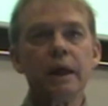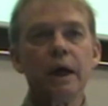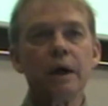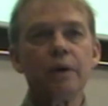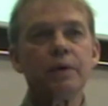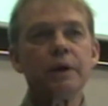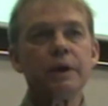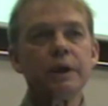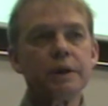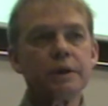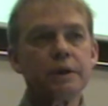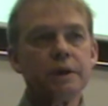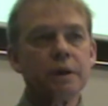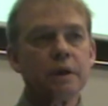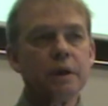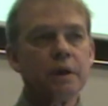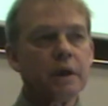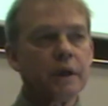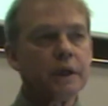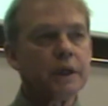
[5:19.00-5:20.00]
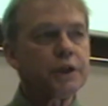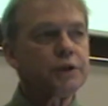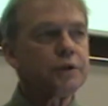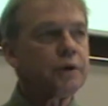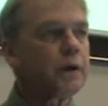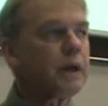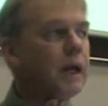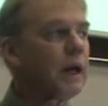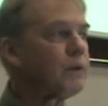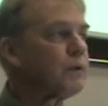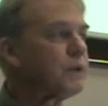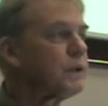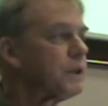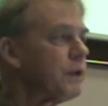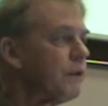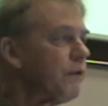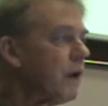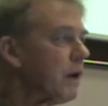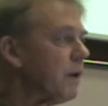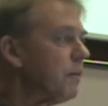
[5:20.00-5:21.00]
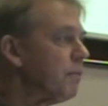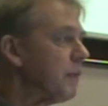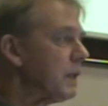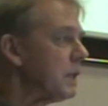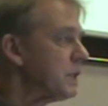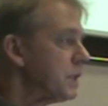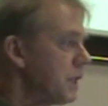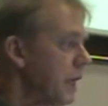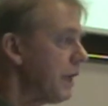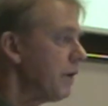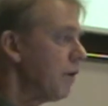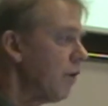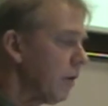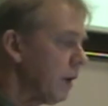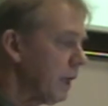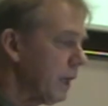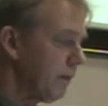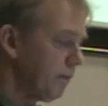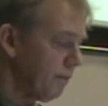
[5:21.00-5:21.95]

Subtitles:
language, additional language development generally.